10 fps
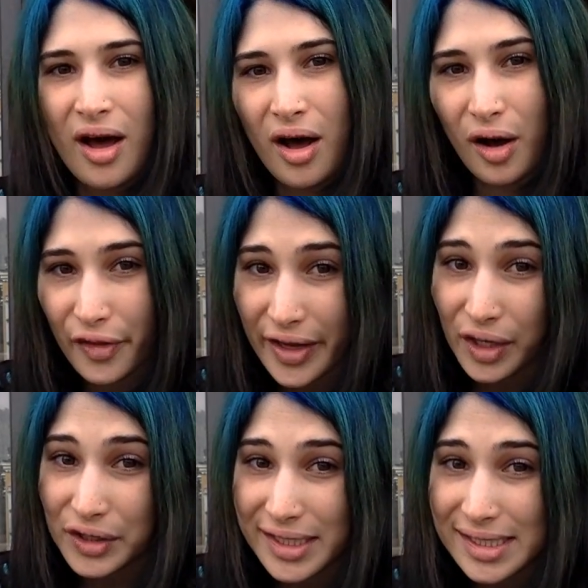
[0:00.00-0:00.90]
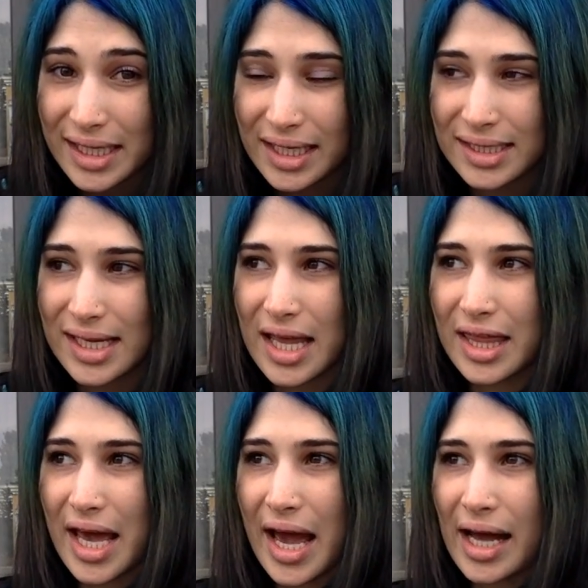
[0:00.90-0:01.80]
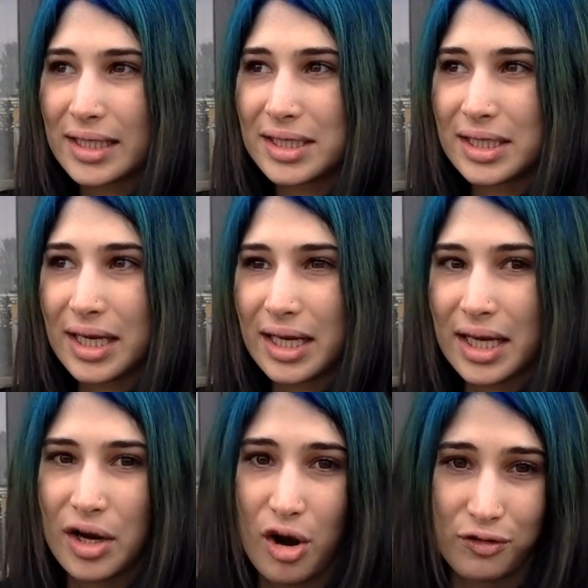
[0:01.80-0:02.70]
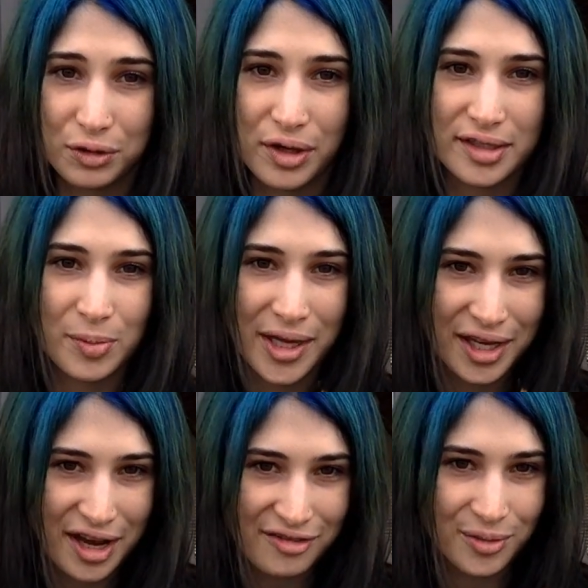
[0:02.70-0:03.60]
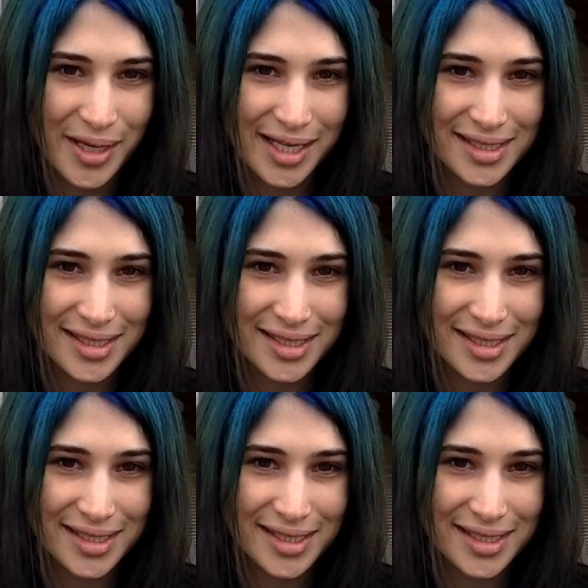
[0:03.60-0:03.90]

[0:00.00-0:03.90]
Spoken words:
all the illnesses that get overlooked by the government.